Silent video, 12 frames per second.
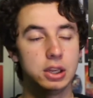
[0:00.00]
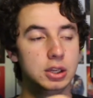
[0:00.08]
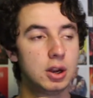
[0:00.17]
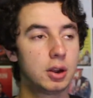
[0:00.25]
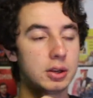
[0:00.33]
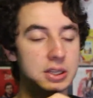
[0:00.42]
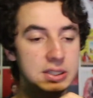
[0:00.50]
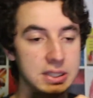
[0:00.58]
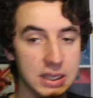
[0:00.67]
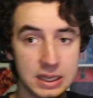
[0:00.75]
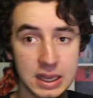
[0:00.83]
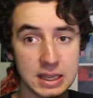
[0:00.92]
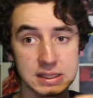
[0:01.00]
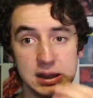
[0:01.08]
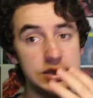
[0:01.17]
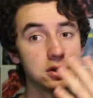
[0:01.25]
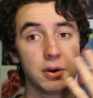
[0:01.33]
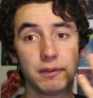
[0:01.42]
you know, because
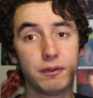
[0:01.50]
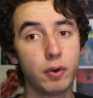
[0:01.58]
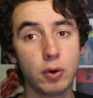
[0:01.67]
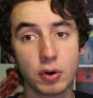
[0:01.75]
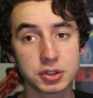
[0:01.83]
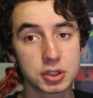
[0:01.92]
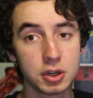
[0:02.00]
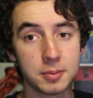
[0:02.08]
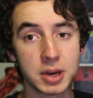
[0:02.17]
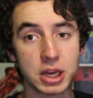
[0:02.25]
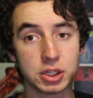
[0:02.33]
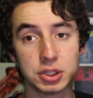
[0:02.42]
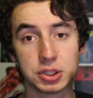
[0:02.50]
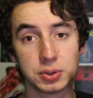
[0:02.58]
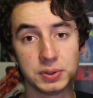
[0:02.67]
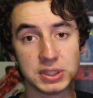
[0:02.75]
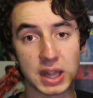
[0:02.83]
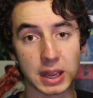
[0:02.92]
he's got 4 Oscar nominations
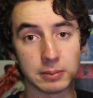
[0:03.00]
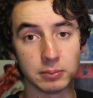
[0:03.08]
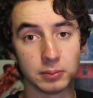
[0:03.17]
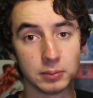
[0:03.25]
to his name,